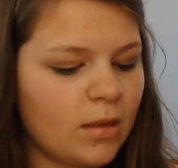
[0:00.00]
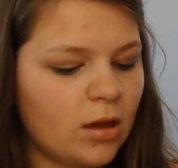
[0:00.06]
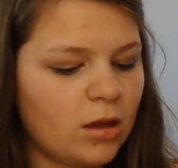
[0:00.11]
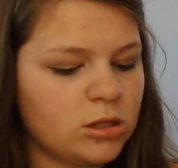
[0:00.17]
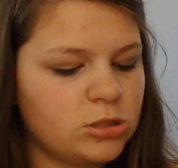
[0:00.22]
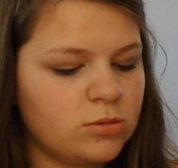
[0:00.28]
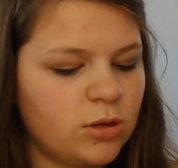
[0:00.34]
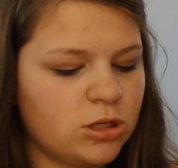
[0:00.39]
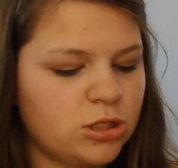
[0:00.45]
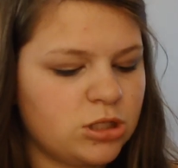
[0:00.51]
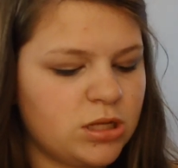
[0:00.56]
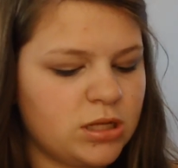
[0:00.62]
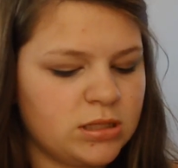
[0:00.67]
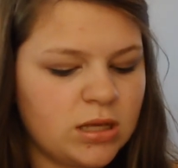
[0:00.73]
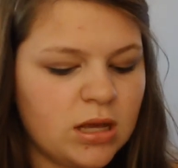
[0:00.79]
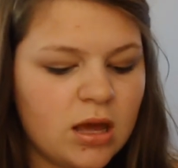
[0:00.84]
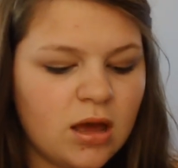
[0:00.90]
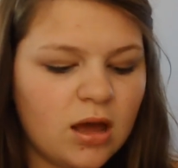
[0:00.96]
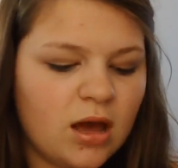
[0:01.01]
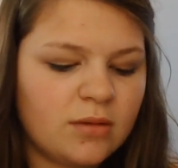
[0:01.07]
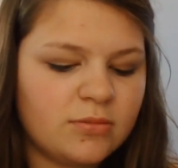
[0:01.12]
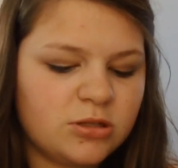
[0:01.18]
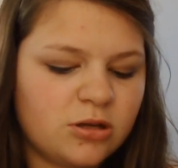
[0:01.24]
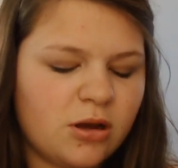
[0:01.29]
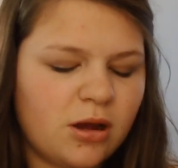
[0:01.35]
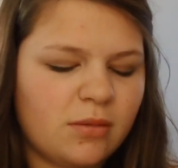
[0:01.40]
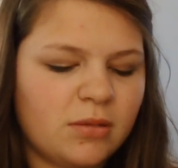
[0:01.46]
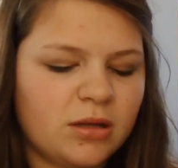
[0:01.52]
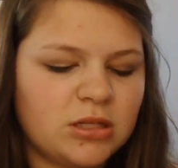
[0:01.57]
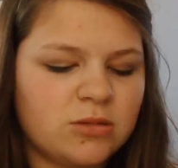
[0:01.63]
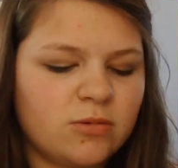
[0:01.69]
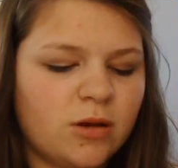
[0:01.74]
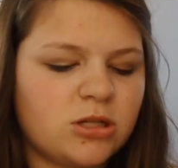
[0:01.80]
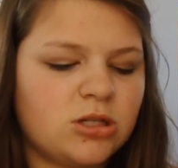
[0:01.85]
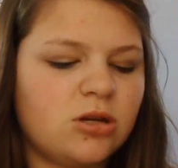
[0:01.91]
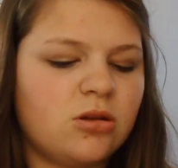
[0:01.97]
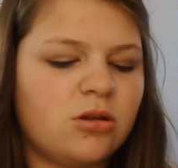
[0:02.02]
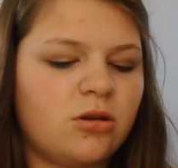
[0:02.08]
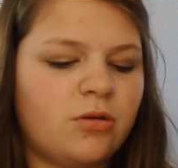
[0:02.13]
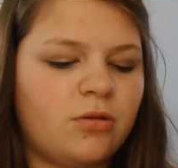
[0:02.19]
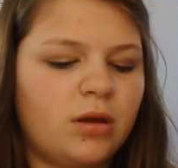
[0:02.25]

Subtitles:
I'll swatch this. I'm sorry, I'm like swatching all the